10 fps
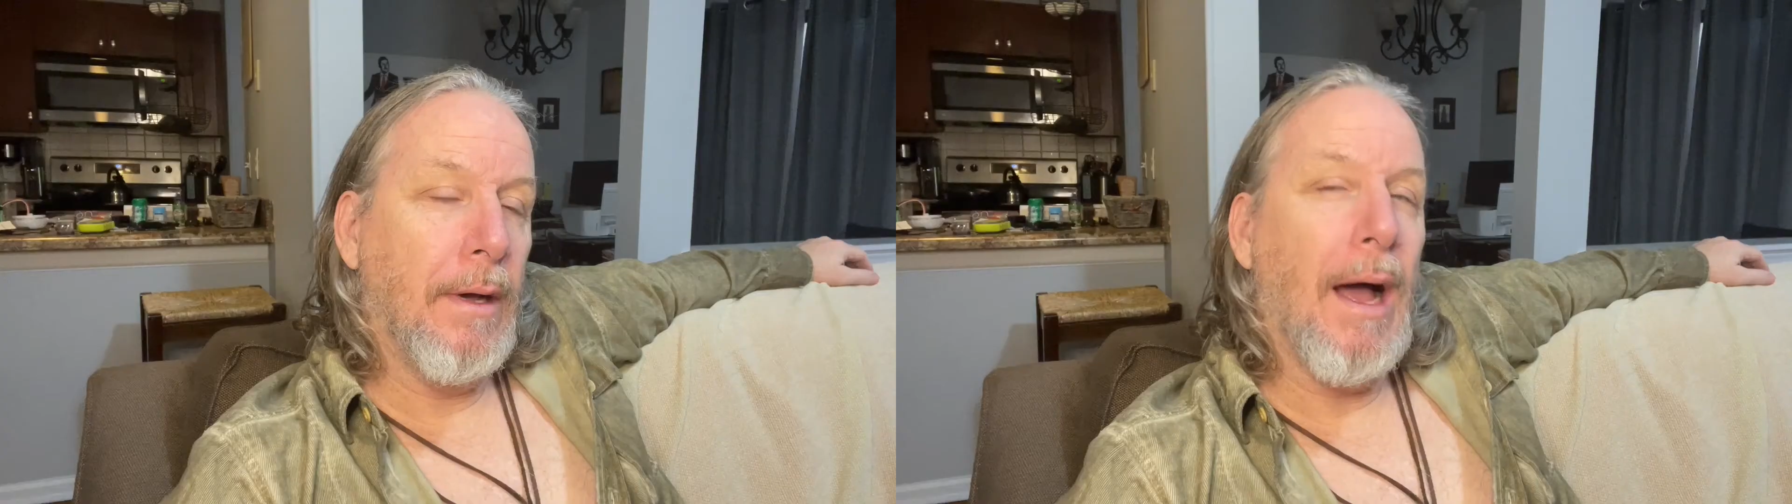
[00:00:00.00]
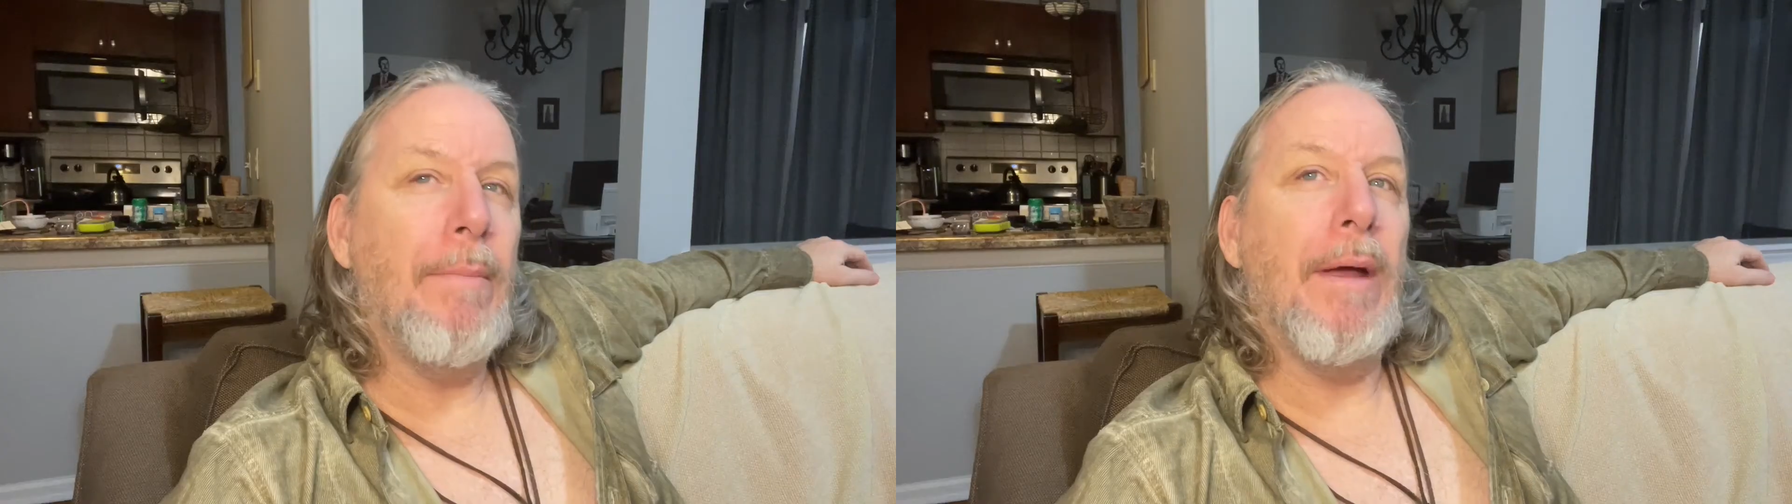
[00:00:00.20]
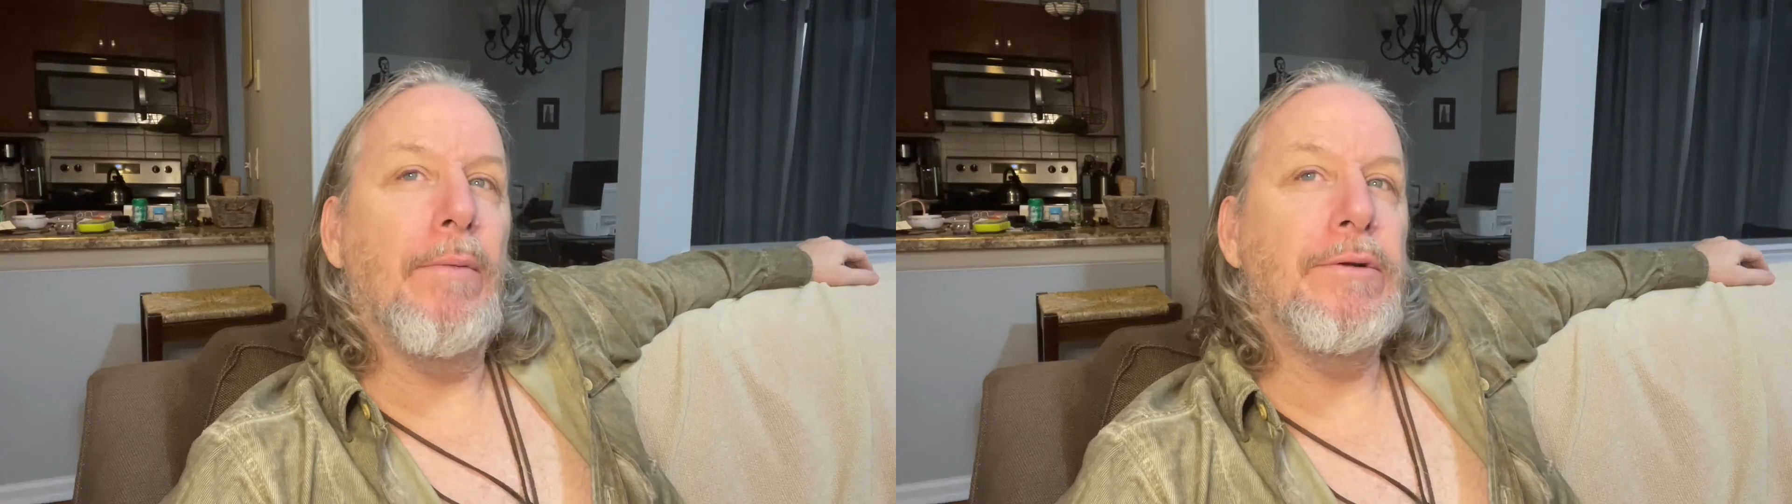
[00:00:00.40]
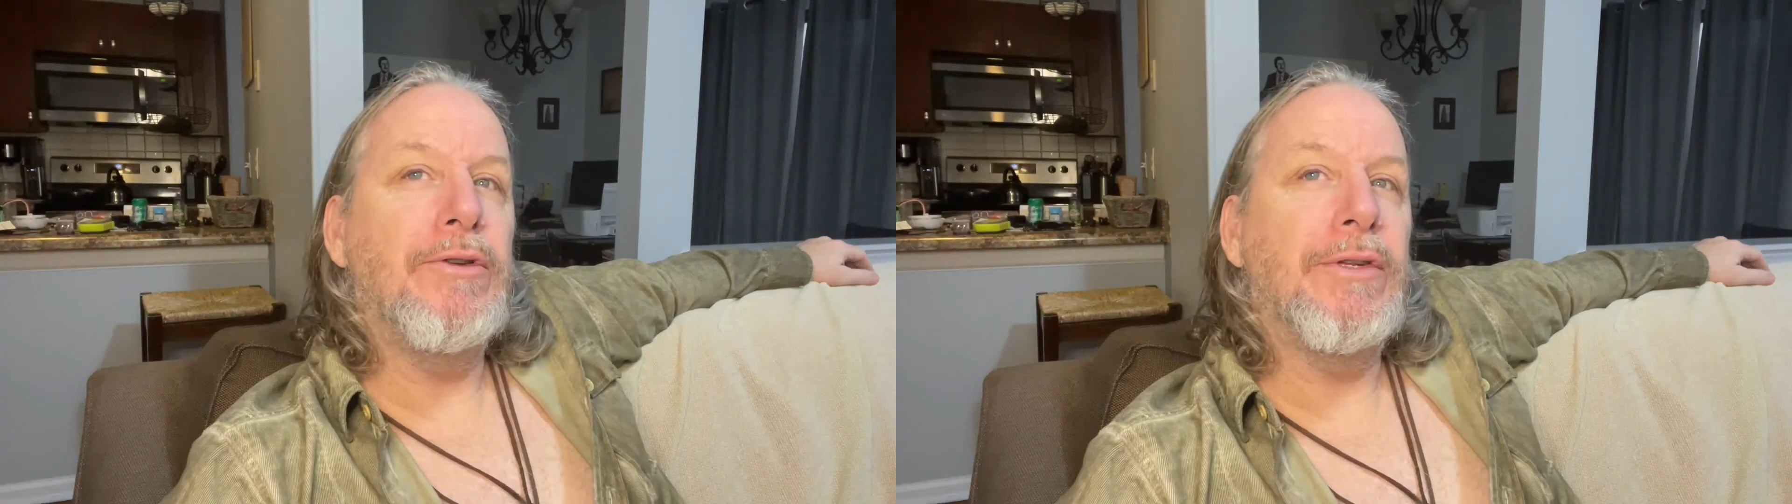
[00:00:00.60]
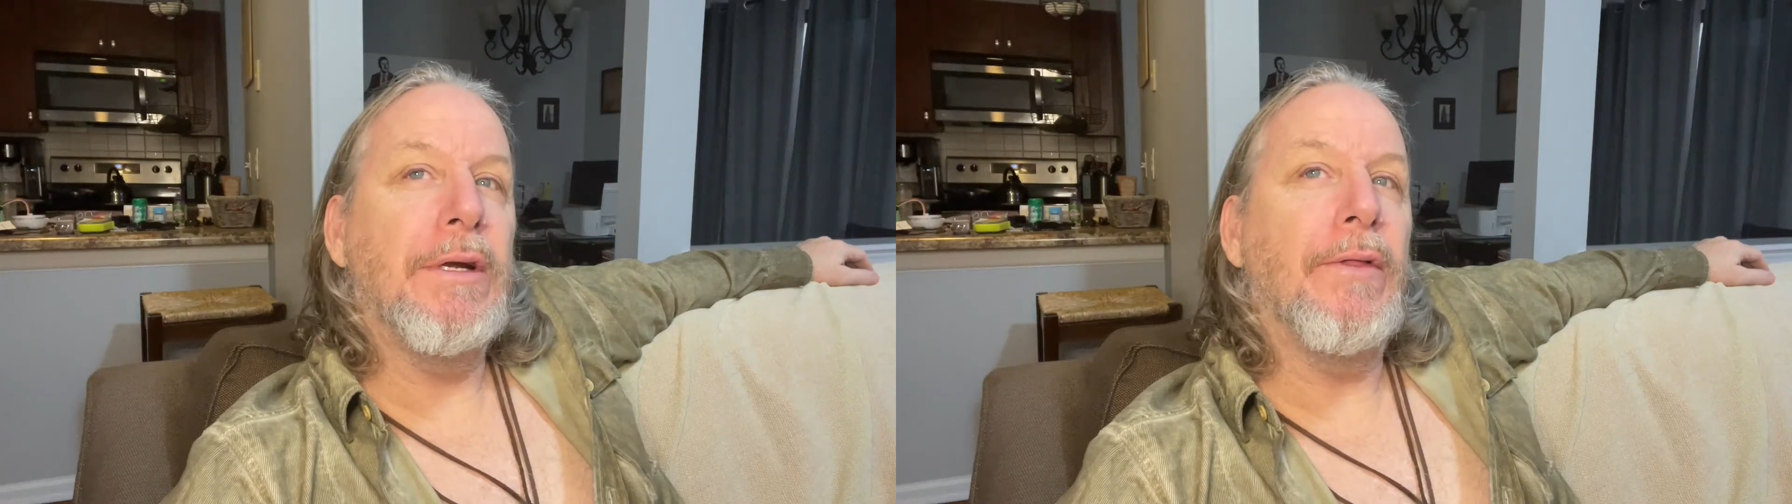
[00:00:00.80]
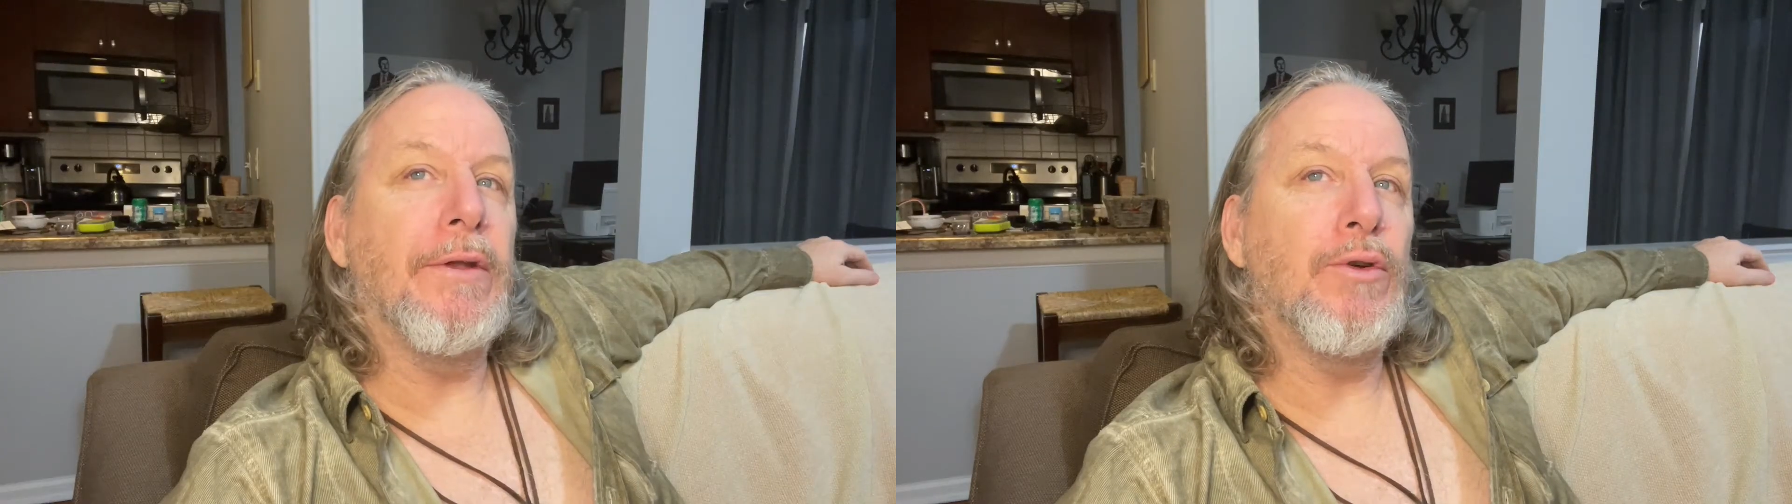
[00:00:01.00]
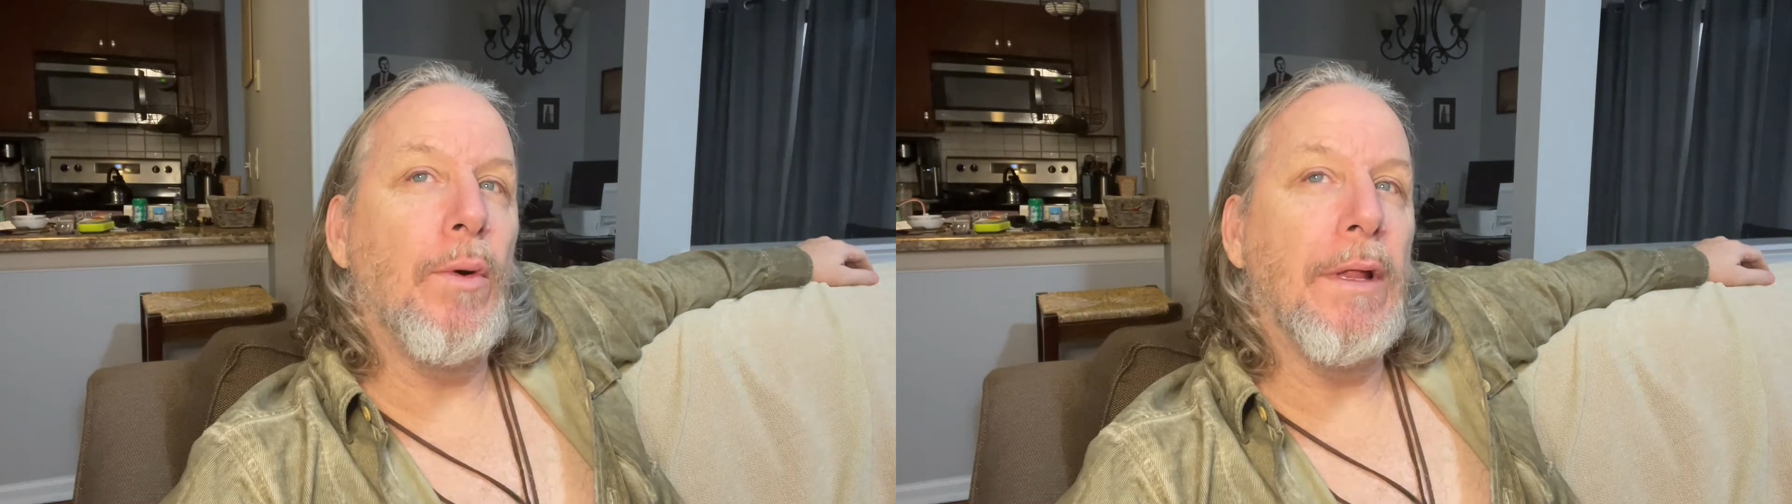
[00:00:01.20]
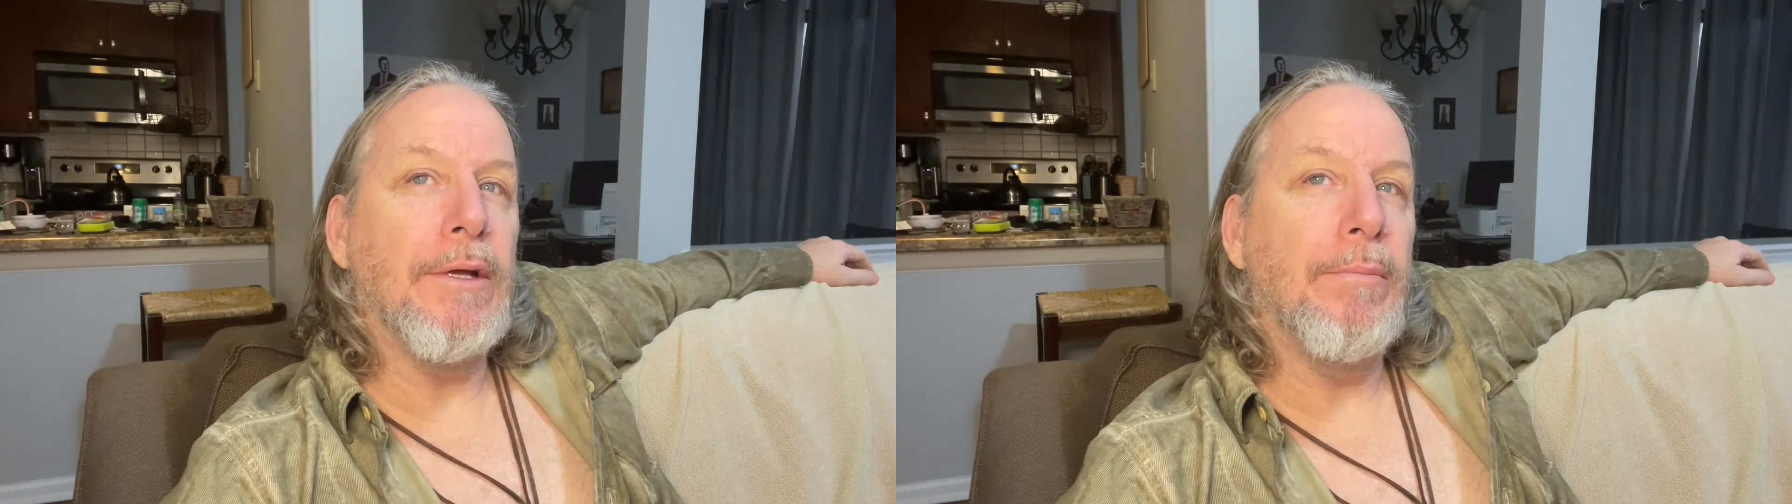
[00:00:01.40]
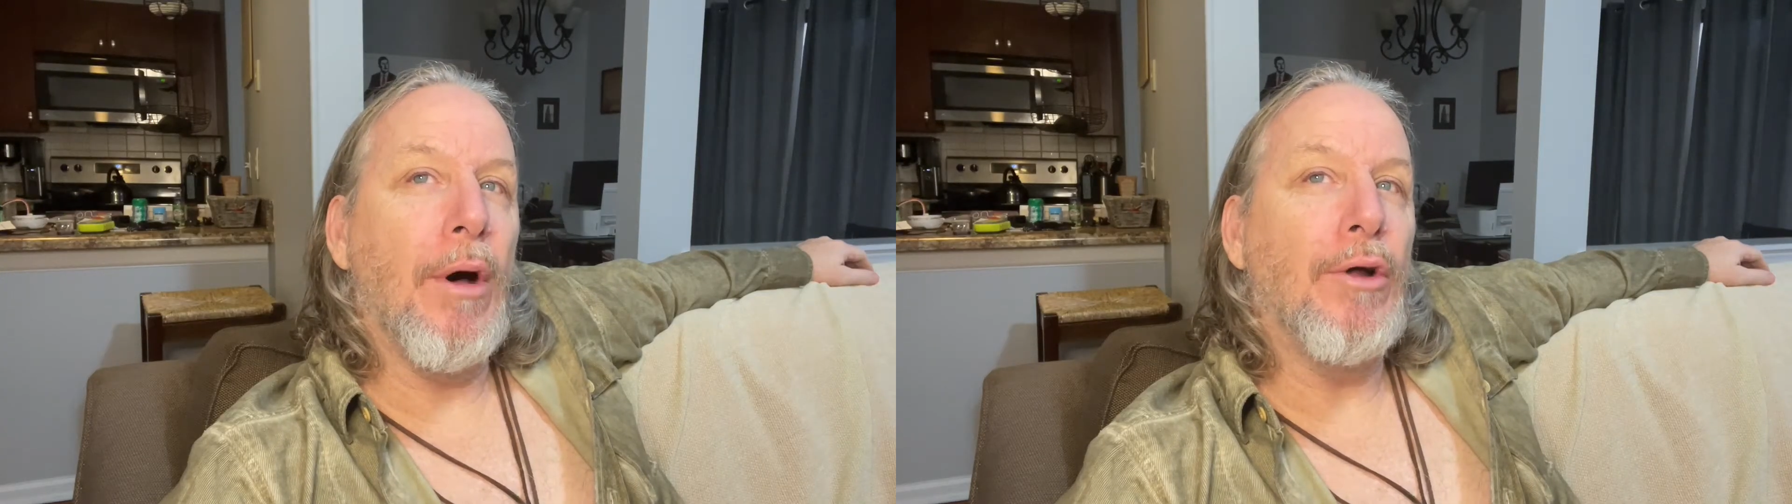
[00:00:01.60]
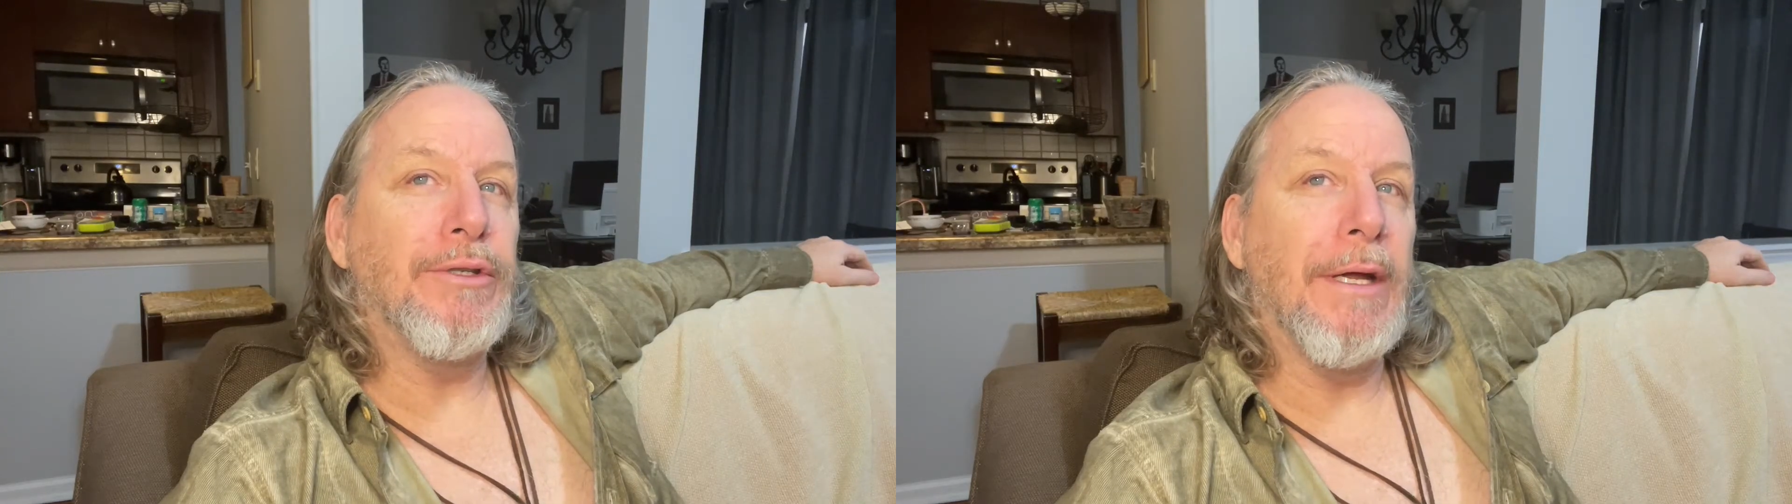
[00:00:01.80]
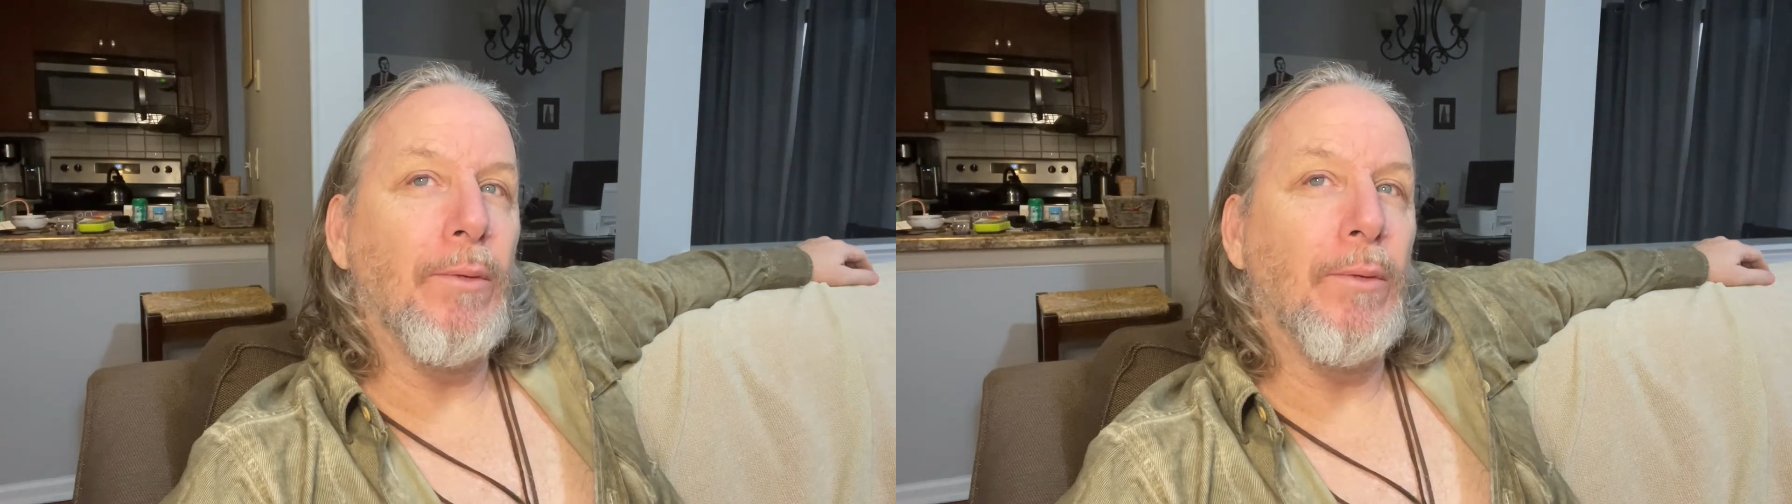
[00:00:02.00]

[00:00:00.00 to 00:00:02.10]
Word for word: I bet when you sit on the toilet, your balls get